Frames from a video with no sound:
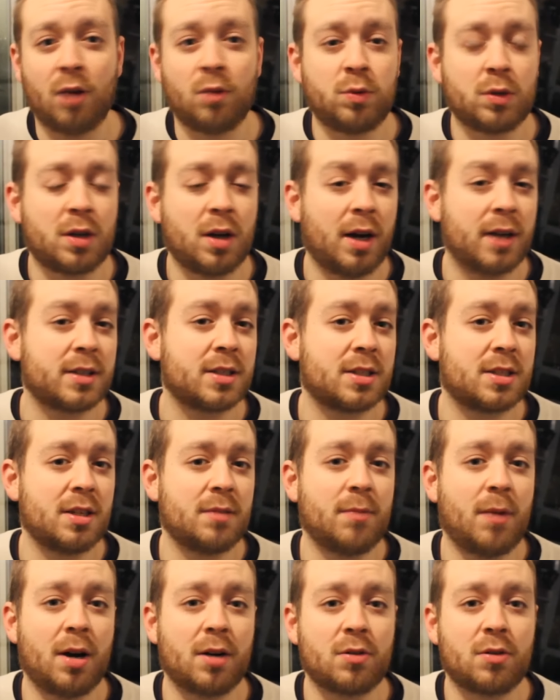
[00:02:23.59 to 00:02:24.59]
I would like to
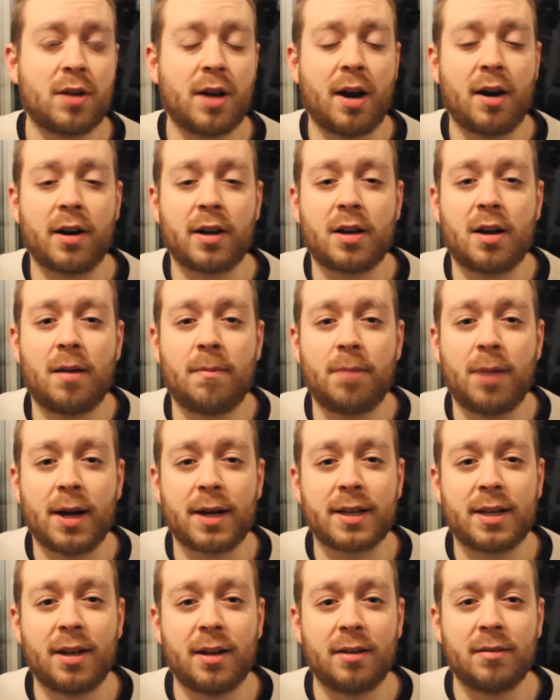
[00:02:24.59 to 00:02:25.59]
see Michael Carrick come
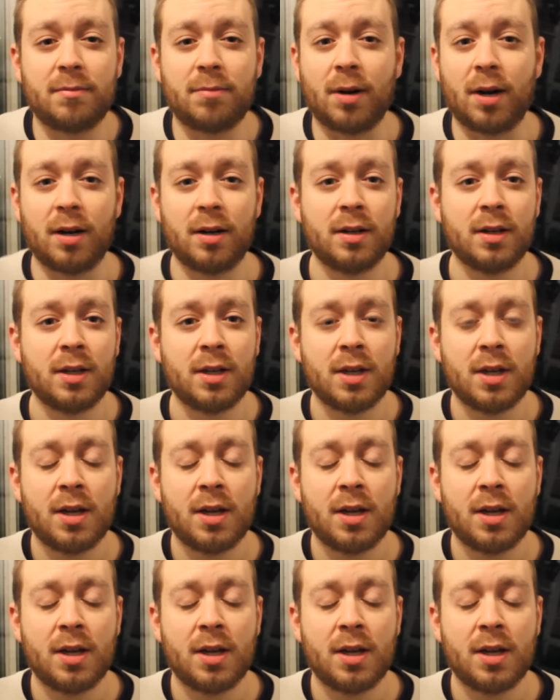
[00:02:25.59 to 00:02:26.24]
back in, but